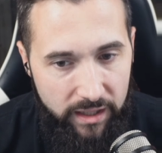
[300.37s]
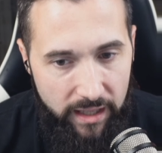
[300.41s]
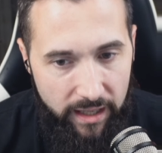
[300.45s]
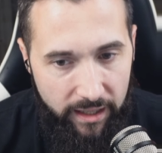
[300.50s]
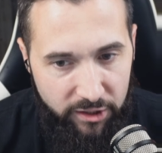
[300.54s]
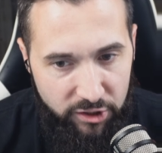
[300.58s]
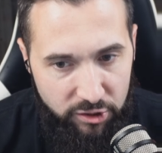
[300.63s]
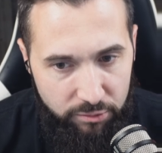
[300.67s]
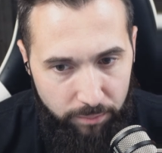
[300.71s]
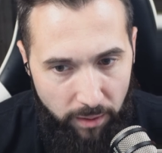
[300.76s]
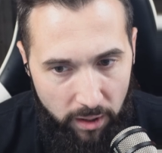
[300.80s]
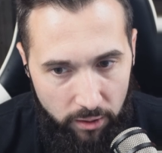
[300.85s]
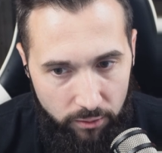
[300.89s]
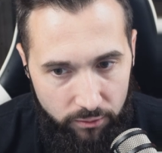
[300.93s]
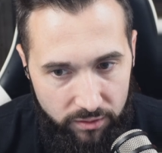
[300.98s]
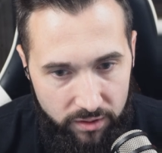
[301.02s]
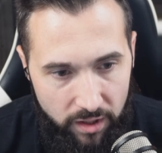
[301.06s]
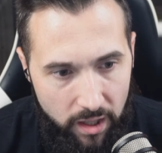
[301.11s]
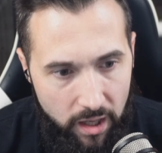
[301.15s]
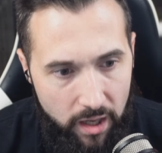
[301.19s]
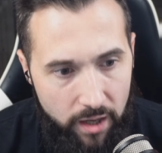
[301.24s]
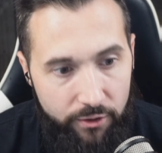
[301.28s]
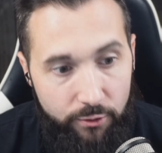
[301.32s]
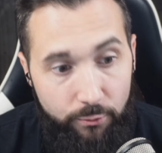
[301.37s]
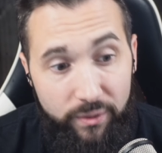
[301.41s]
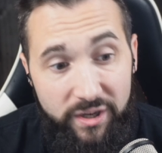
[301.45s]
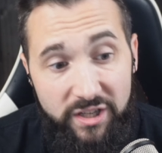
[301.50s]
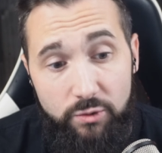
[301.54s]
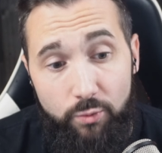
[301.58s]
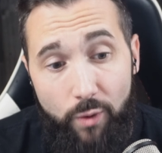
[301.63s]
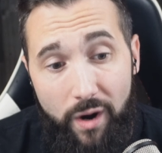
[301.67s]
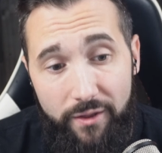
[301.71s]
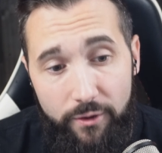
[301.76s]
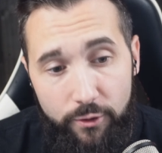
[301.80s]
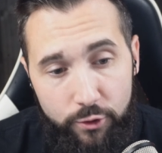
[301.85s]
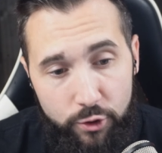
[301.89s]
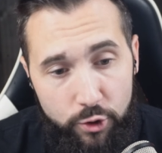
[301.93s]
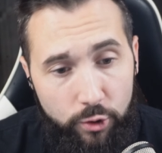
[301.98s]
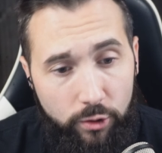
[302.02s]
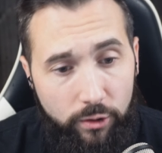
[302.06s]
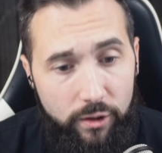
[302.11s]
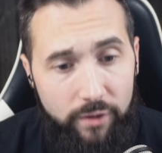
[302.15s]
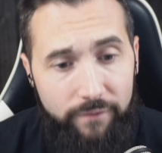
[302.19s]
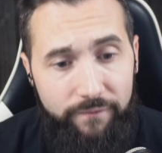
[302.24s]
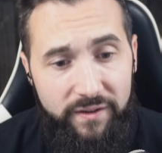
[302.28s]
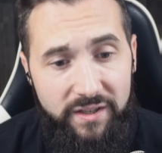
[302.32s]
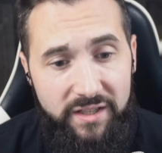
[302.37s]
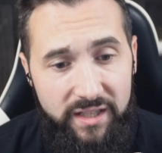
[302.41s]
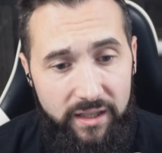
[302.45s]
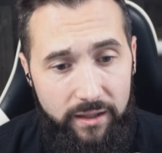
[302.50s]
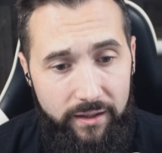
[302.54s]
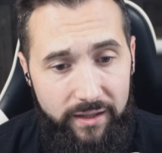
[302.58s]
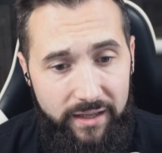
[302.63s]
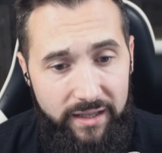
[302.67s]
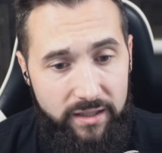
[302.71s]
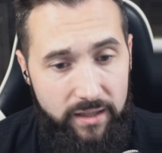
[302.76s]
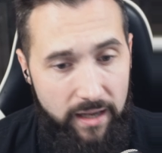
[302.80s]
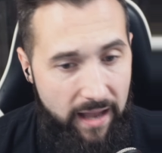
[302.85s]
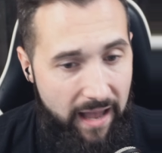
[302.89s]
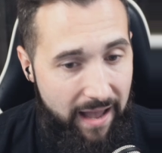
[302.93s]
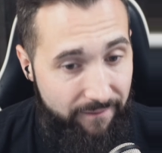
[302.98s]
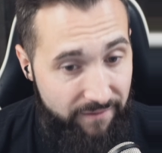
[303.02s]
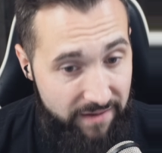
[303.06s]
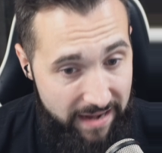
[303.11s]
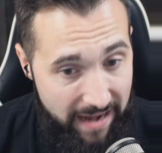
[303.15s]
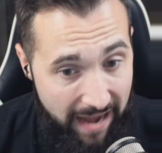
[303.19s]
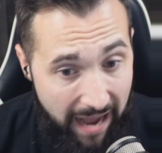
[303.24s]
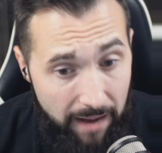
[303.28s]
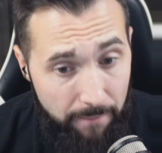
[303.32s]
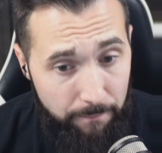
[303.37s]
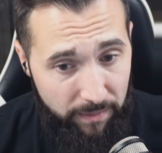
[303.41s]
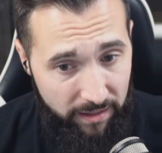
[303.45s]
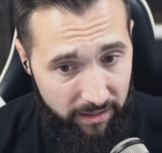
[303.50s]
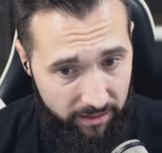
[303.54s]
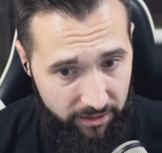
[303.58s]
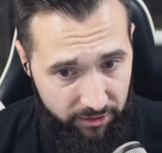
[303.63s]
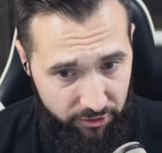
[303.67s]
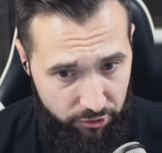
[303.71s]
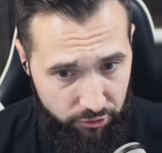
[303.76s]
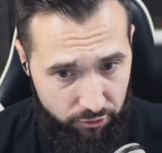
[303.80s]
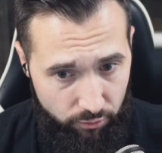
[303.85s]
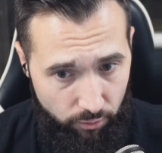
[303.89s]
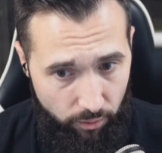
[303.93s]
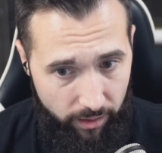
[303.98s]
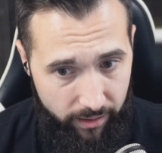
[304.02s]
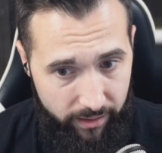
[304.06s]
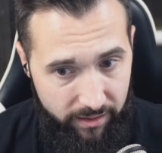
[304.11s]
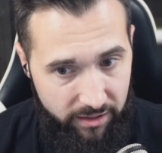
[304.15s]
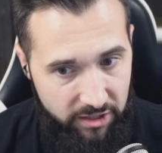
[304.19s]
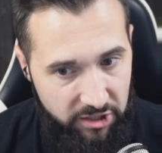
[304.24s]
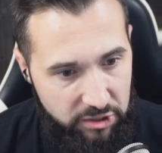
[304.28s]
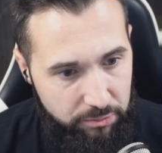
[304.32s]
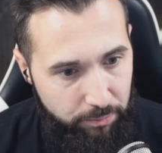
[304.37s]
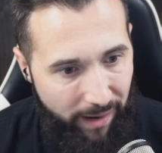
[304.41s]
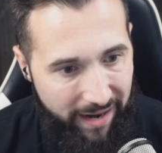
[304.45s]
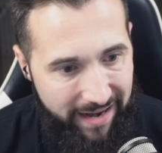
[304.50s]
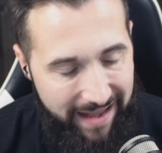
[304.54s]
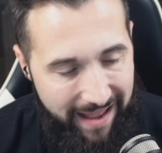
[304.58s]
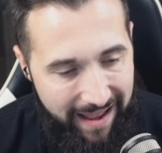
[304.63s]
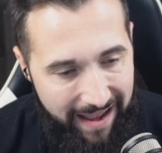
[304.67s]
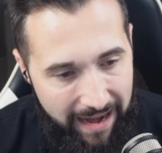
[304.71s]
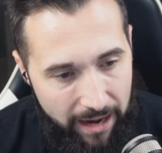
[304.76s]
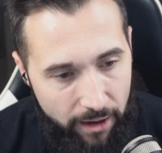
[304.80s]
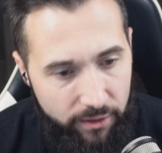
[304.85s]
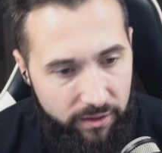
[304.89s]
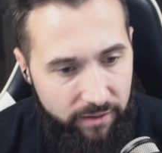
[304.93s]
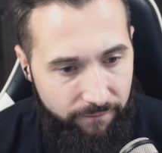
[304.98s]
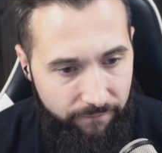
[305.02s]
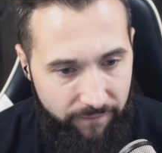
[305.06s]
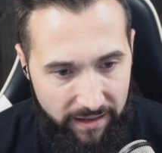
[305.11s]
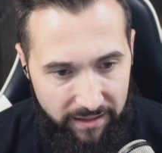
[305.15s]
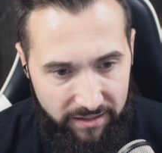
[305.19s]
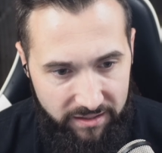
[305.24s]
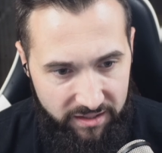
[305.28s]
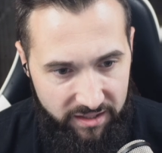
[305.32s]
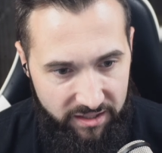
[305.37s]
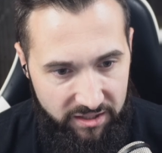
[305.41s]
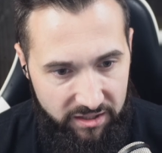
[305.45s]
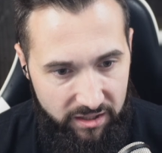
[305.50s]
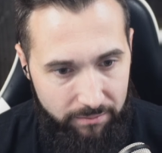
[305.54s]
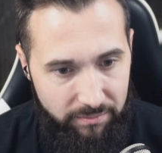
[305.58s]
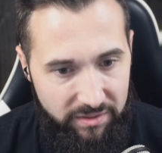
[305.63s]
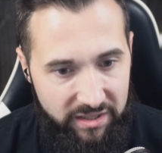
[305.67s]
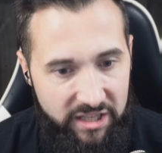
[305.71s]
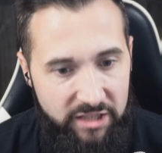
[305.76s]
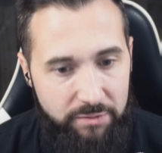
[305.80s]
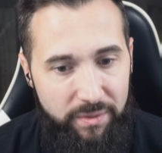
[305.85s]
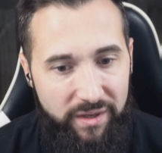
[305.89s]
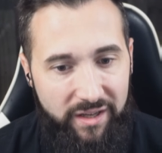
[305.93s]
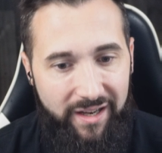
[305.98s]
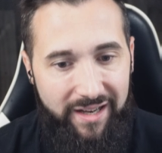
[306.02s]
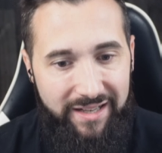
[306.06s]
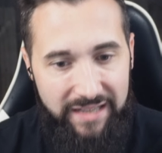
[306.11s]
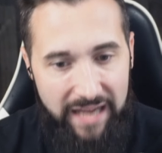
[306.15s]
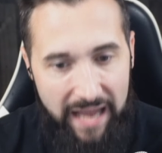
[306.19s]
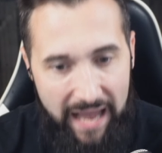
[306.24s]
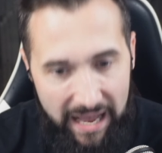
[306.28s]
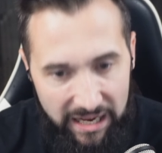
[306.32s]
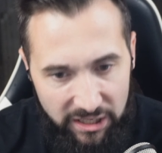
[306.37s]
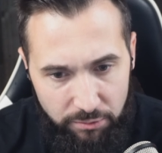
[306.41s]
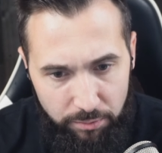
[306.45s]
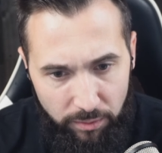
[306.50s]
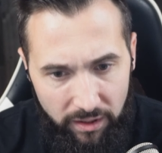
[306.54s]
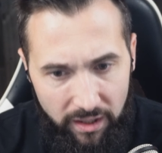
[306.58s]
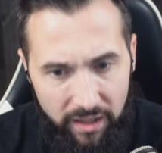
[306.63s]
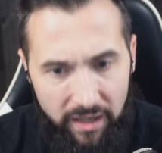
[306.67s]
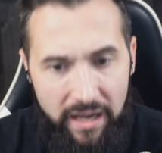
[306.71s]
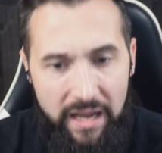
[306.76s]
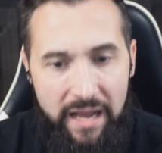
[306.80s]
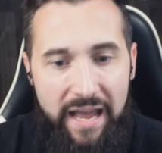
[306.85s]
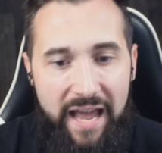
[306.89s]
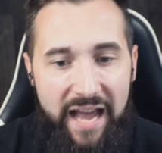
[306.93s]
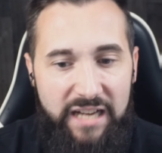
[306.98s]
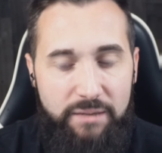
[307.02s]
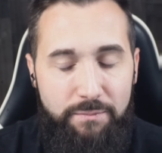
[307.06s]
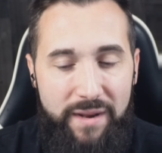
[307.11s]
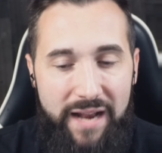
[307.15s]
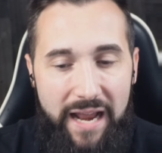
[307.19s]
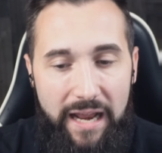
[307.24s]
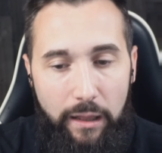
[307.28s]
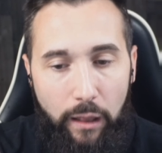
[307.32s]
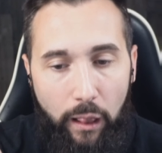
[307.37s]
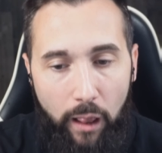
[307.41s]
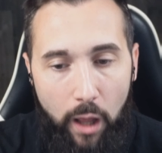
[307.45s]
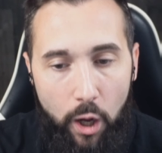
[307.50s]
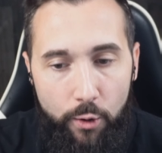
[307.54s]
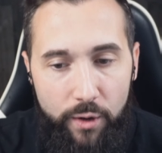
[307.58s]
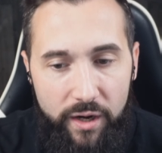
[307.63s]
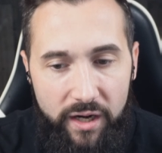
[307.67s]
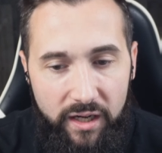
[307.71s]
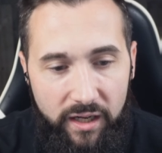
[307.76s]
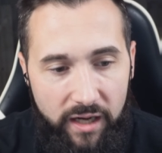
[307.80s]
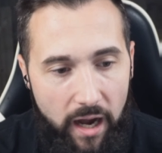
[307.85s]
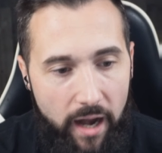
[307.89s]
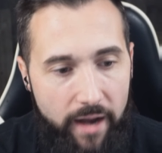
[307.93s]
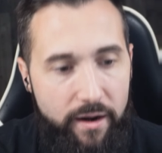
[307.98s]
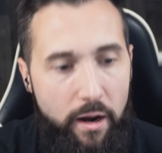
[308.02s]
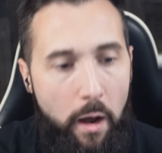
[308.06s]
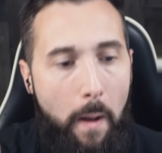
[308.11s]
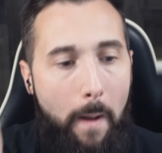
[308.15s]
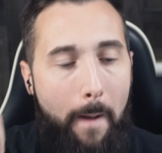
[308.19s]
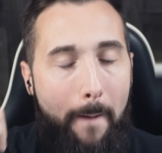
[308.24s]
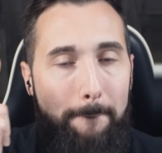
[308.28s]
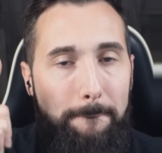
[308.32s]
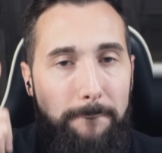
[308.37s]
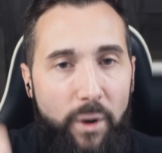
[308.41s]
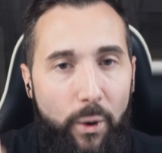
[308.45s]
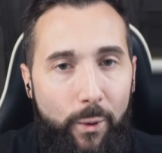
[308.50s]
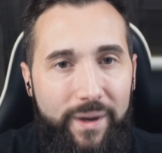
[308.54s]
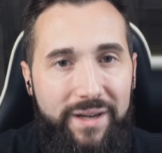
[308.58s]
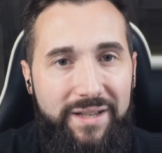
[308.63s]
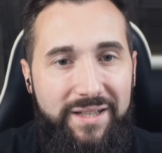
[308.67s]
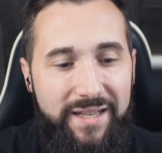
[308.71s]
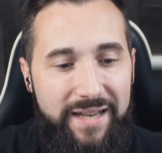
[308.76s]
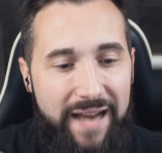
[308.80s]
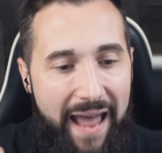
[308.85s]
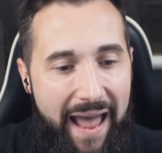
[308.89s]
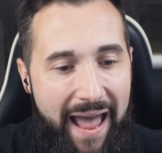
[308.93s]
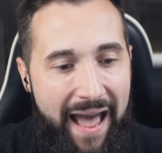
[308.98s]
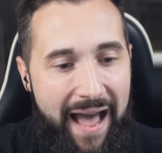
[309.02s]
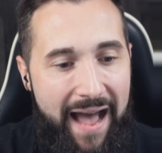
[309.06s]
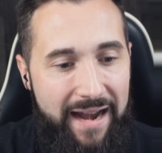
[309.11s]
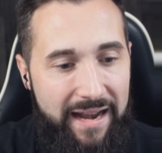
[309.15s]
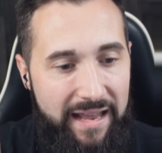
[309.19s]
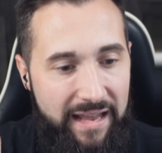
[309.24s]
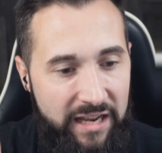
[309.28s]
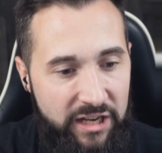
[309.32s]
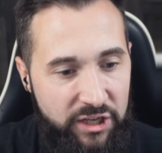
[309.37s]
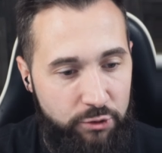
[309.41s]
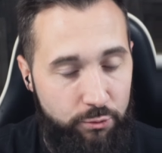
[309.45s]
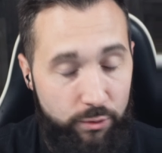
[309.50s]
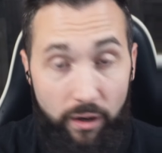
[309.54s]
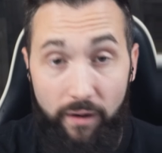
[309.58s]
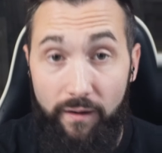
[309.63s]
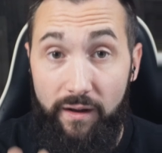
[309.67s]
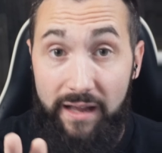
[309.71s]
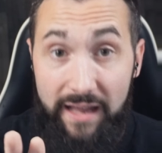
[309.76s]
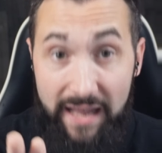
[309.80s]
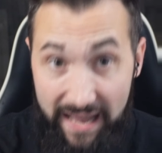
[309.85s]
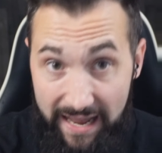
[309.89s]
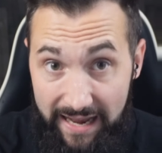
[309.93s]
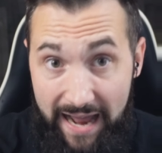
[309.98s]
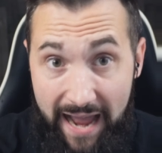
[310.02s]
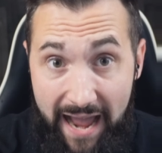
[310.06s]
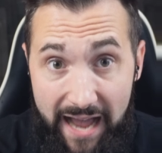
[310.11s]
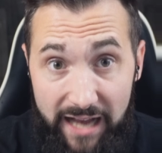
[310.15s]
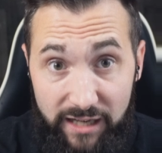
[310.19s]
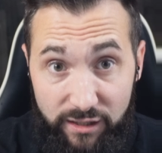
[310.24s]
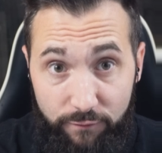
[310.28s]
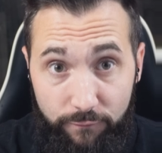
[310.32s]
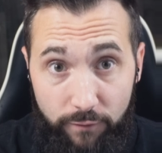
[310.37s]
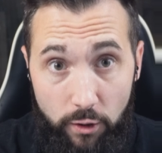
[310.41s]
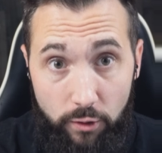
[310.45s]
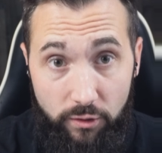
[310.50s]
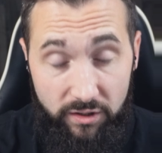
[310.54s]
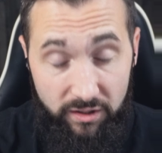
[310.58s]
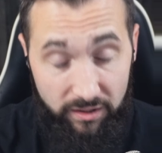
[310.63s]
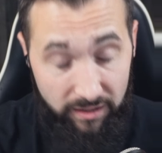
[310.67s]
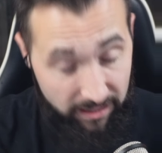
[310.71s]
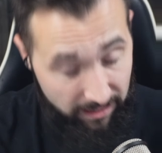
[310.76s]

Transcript: exposed. The reason why their nuclear facilities have not been destroyed despite air defense systems is because Hezbollah has been a loaded gun pointed at Israel. It has, folks.